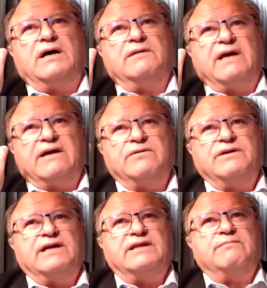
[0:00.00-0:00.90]
They couldn't
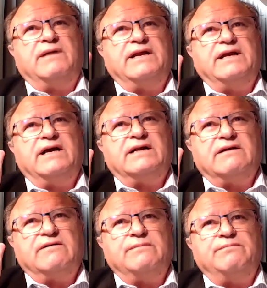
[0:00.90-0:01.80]
get their money out.
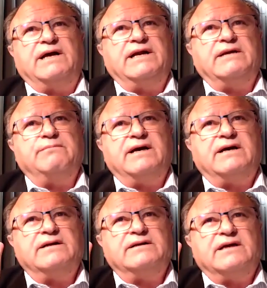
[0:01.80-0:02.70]
They were complaining
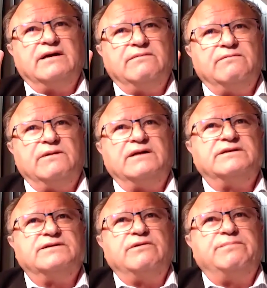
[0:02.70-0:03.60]
about it. They wanted
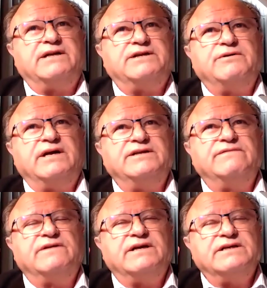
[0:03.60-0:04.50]
to repatriate
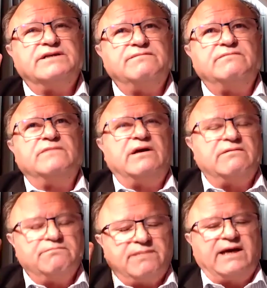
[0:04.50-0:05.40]
dividends.
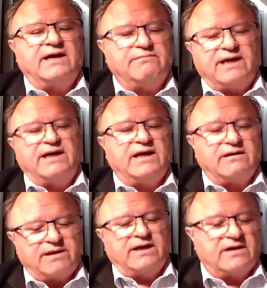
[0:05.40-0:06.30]
Bang, bang,
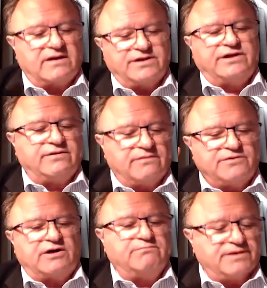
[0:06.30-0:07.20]
bang, continual
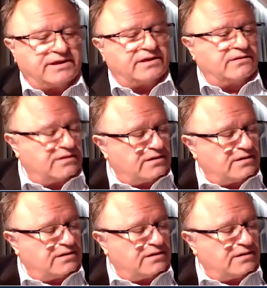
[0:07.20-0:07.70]
drum beating.